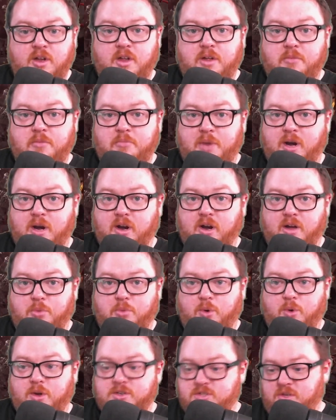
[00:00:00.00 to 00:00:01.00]
Paragon
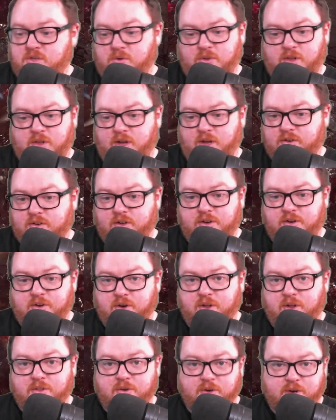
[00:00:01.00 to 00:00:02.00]
points that you unlocked on your
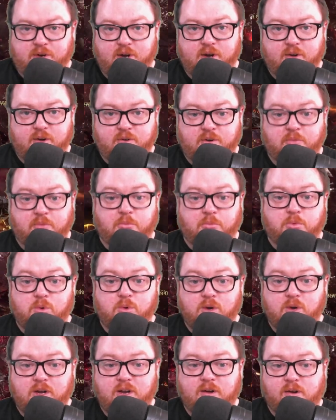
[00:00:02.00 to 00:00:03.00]
other character.
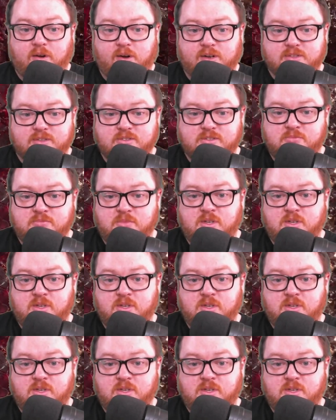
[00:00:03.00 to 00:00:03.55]
Pretty awesome